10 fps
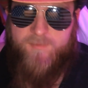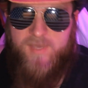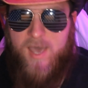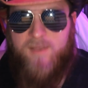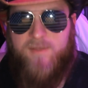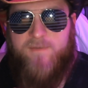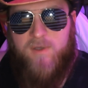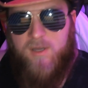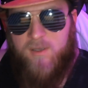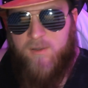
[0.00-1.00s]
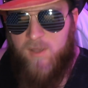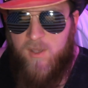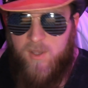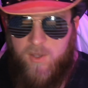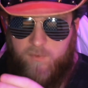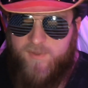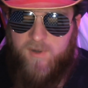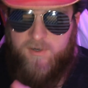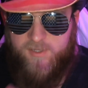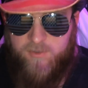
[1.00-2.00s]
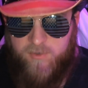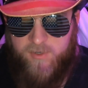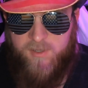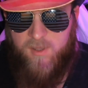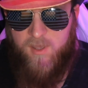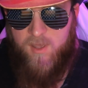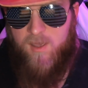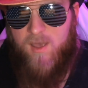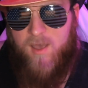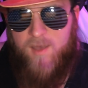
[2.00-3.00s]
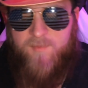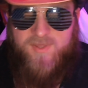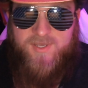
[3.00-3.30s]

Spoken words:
behind the fighting with artillery, but the